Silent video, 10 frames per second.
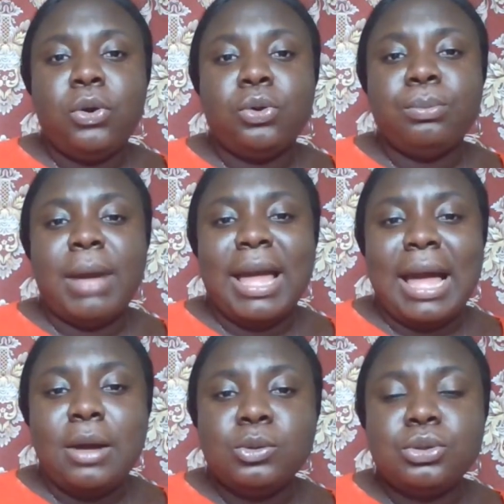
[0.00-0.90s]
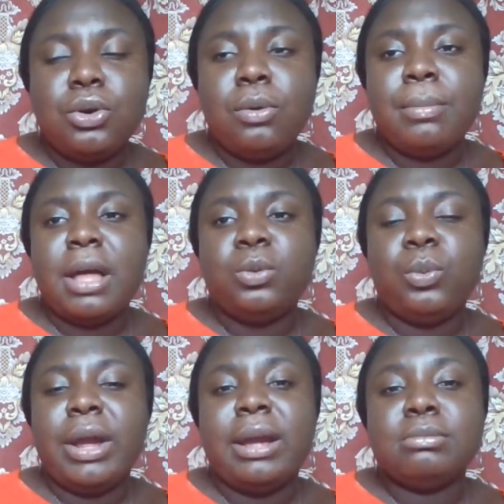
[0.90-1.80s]
on my outcome and
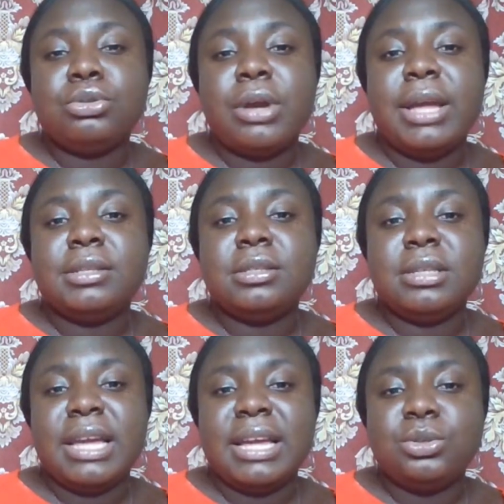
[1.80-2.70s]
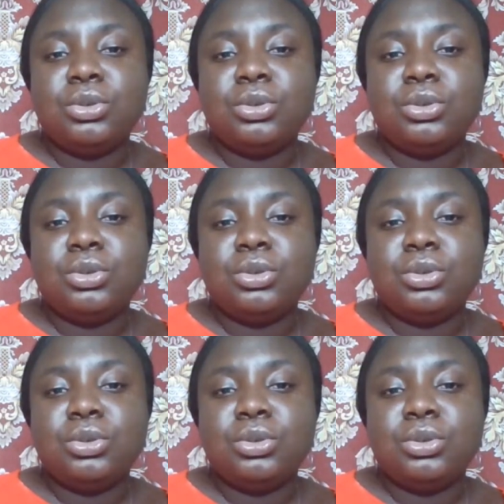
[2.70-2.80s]
where I'm trying to get